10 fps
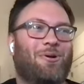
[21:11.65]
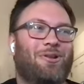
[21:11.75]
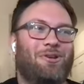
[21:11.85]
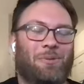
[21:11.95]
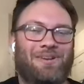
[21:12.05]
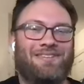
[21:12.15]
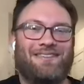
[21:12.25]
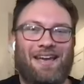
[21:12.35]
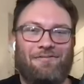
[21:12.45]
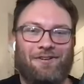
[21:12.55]
You'll be
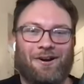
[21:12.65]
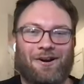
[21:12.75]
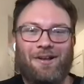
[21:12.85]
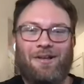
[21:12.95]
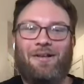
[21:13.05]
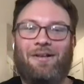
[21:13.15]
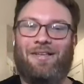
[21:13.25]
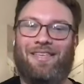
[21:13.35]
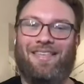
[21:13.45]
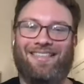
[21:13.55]
safe here."
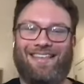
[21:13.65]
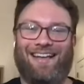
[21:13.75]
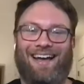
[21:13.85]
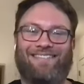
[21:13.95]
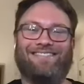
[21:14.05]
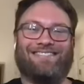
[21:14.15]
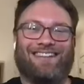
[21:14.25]
I was